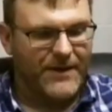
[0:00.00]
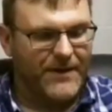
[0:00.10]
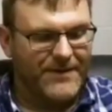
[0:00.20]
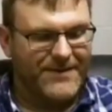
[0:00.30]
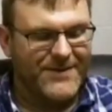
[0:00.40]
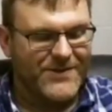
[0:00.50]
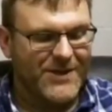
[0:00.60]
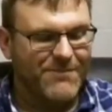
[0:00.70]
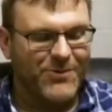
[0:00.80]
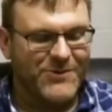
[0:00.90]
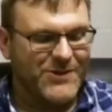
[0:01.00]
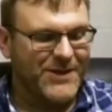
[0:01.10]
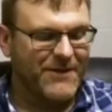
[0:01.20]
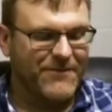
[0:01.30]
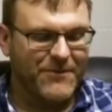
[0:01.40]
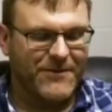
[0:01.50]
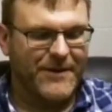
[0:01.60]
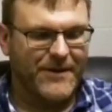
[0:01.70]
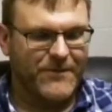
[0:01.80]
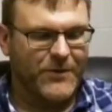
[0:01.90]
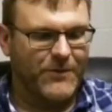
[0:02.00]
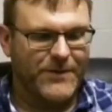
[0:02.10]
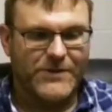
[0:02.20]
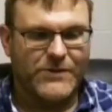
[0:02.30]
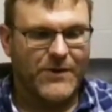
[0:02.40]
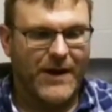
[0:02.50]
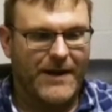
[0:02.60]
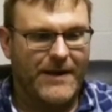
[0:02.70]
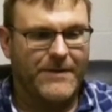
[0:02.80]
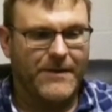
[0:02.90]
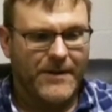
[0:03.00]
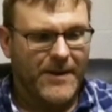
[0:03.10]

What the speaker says: The simplest thing, if you're thinking of doing this or any